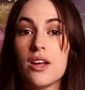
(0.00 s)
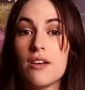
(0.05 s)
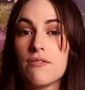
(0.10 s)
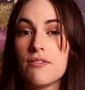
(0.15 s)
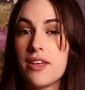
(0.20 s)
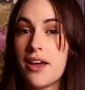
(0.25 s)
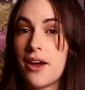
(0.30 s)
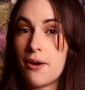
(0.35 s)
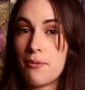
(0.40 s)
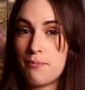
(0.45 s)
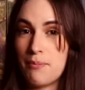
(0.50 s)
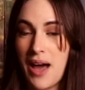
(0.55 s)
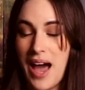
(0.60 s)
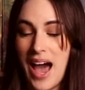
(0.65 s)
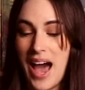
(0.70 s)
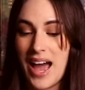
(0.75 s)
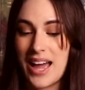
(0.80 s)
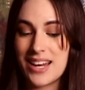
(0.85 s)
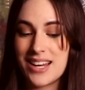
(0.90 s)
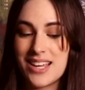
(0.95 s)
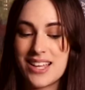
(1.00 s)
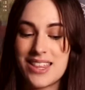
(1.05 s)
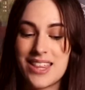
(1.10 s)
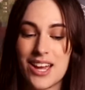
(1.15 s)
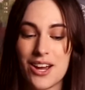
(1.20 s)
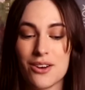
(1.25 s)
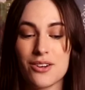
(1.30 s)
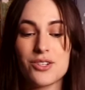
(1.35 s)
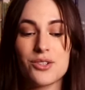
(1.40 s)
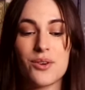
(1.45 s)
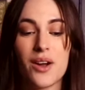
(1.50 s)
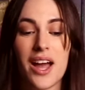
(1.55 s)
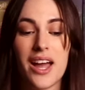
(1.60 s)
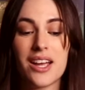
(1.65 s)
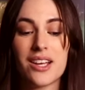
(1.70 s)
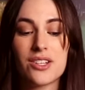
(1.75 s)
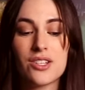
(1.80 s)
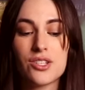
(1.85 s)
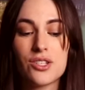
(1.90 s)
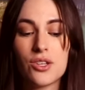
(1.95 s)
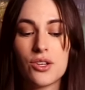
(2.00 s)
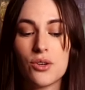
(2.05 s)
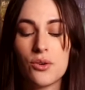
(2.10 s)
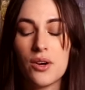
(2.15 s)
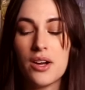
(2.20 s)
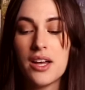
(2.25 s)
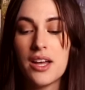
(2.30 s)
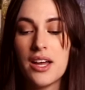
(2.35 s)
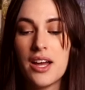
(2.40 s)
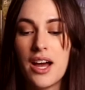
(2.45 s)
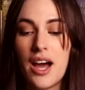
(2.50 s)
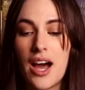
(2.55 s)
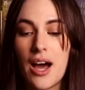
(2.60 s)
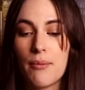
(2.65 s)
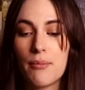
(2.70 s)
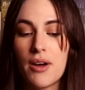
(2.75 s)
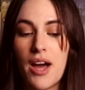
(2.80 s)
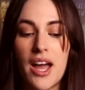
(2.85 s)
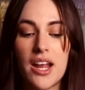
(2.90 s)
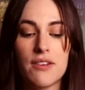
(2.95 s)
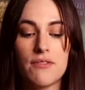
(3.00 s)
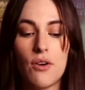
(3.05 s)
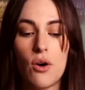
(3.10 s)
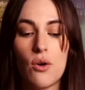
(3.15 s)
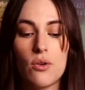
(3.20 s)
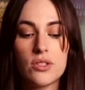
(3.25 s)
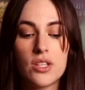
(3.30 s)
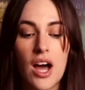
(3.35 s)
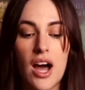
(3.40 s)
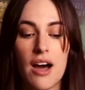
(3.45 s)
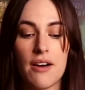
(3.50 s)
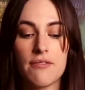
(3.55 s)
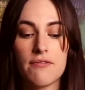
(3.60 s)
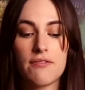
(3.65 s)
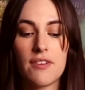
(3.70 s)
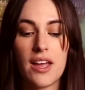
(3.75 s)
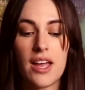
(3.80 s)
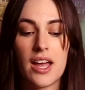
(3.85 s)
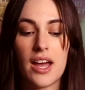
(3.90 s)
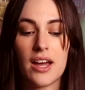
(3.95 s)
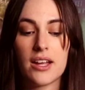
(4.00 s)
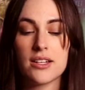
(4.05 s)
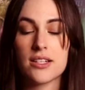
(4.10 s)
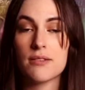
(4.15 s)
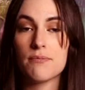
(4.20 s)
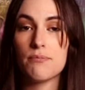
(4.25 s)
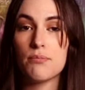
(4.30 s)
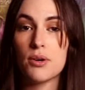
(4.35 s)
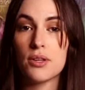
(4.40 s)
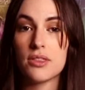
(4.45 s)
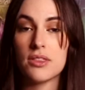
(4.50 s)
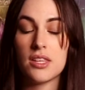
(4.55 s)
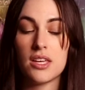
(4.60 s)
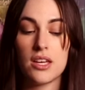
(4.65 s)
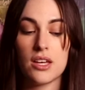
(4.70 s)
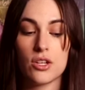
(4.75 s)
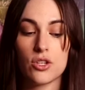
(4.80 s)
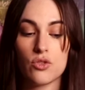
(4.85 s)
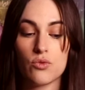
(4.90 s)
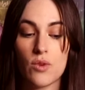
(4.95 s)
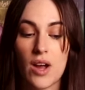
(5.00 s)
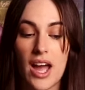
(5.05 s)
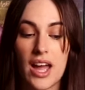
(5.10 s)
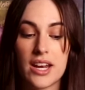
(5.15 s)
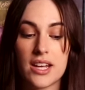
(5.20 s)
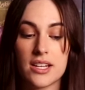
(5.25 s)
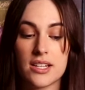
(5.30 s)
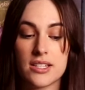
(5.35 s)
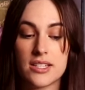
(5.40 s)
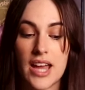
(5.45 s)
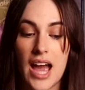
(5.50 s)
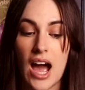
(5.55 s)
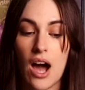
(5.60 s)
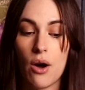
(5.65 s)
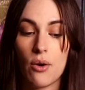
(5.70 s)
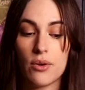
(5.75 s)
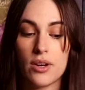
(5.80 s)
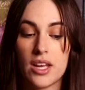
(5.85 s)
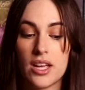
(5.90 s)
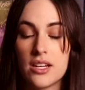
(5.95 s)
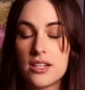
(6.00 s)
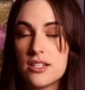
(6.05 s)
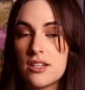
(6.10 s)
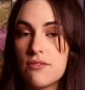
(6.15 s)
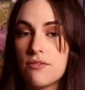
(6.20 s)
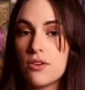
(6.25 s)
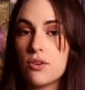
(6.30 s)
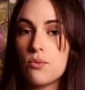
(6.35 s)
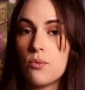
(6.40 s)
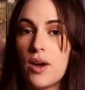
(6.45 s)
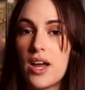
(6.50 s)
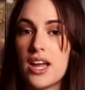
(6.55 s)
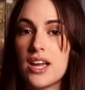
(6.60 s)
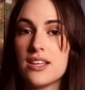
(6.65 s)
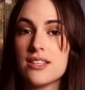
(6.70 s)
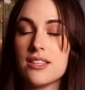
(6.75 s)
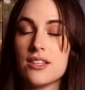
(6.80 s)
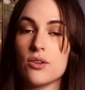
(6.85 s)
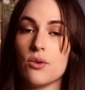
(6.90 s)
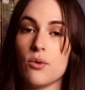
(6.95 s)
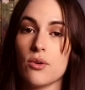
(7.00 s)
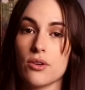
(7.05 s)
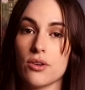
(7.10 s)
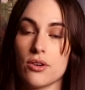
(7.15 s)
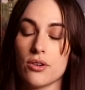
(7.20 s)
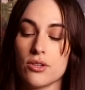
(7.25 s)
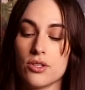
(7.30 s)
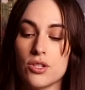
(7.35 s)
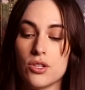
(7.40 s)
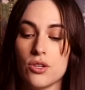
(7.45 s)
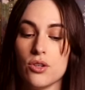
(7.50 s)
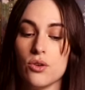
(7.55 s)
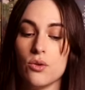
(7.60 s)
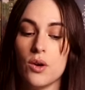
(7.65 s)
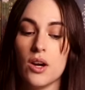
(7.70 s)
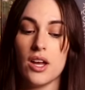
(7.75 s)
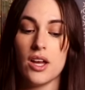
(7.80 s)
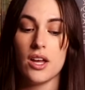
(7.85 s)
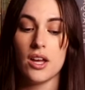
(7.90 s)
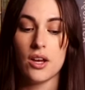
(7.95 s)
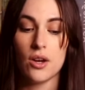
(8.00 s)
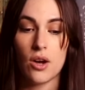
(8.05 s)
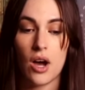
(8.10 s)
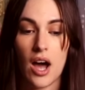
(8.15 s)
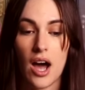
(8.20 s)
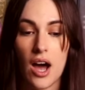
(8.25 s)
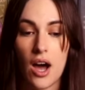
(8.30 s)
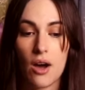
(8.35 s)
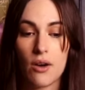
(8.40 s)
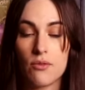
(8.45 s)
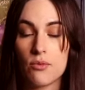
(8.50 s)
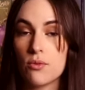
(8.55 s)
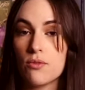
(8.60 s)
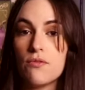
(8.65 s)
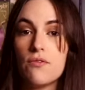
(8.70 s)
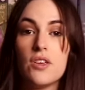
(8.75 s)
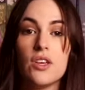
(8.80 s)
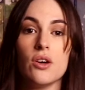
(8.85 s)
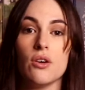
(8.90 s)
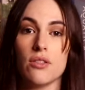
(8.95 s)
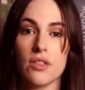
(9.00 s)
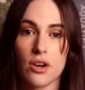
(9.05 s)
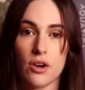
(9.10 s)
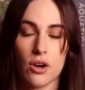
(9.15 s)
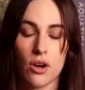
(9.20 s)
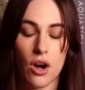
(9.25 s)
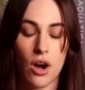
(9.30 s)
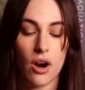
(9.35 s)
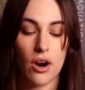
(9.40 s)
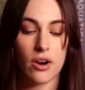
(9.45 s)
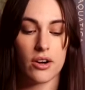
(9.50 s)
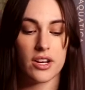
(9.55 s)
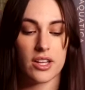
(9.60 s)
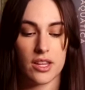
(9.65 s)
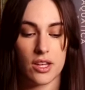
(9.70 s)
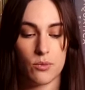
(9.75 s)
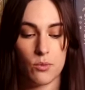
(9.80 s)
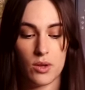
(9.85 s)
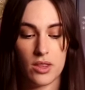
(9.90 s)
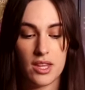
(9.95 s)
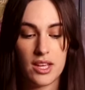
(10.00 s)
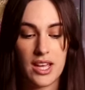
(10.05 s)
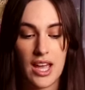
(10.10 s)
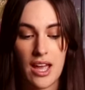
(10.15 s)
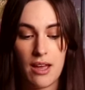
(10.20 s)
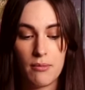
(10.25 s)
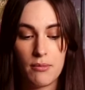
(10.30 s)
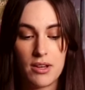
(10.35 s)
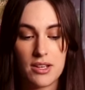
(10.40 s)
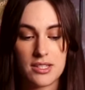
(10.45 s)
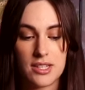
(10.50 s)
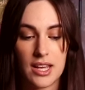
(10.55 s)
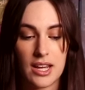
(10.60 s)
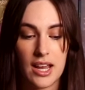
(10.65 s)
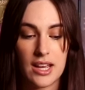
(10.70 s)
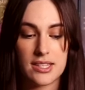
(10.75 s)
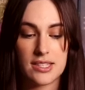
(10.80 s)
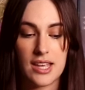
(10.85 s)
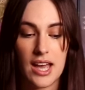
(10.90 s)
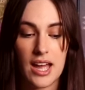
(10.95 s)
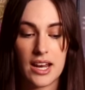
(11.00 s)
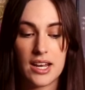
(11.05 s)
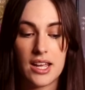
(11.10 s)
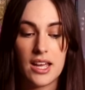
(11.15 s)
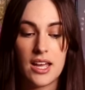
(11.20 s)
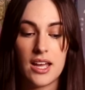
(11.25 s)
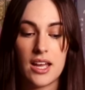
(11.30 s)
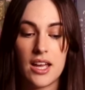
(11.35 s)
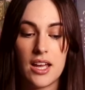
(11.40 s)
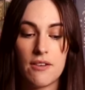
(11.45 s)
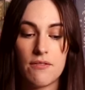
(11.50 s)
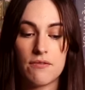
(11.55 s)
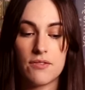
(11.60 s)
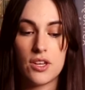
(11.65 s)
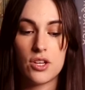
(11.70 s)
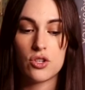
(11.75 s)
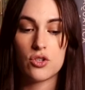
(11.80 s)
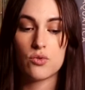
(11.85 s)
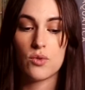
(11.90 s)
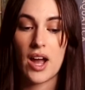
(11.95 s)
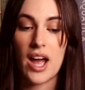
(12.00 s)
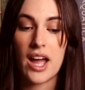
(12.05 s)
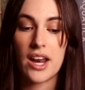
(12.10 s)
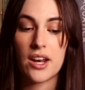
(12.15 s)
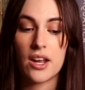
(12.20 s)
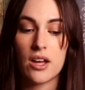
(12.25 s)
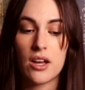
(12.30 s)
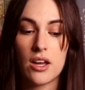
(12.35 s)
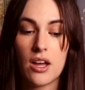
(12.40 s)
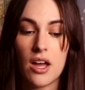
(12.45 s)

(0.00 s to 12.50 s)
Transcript: if they are bad, they are trying to kind of hold off and put the dread down in different ways in order to reveal their card and then win the game. Because like I said, if the dread